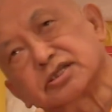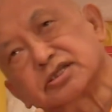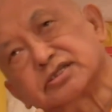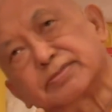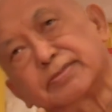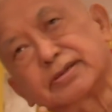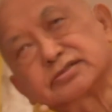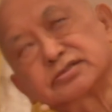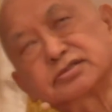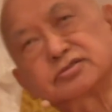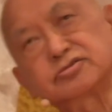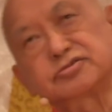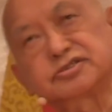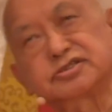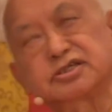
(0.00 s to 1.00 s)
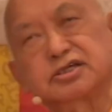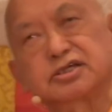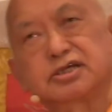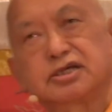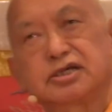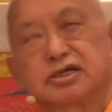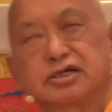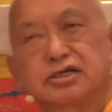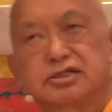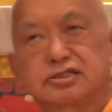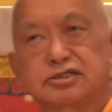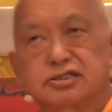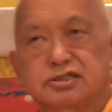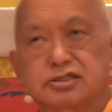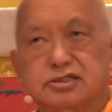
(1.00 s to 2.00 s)
Tibetan, you see,
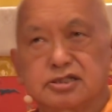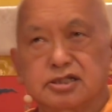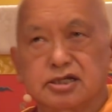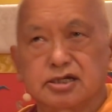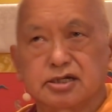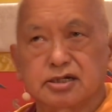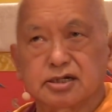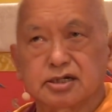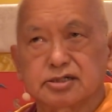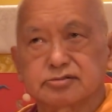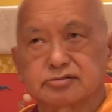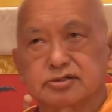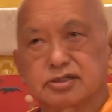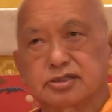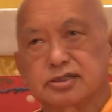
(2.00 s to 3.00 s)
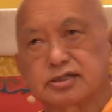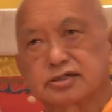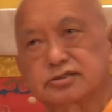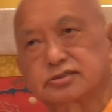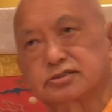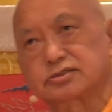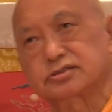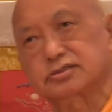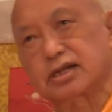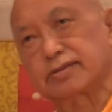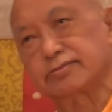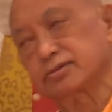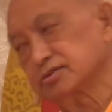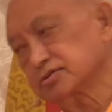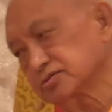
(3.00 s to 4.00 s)
the
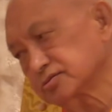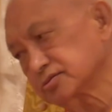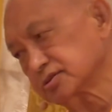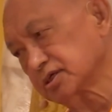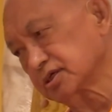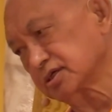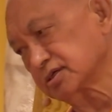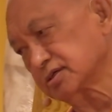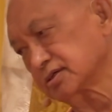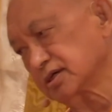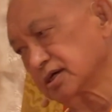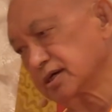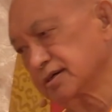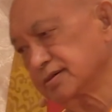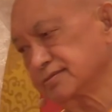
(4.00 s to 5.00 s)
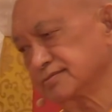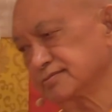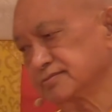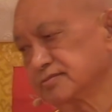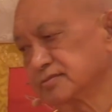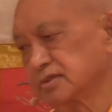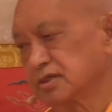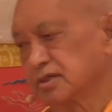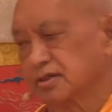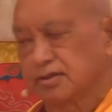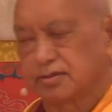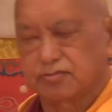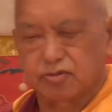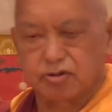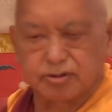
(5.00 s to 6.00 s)
grammars or the
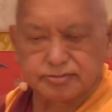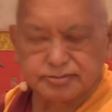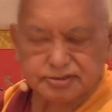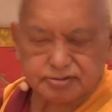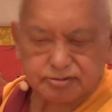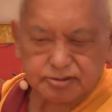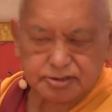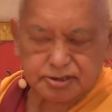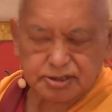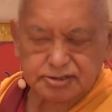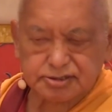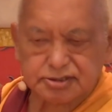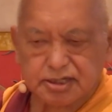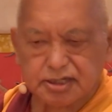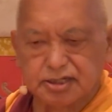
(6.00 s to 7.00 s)
poems or things,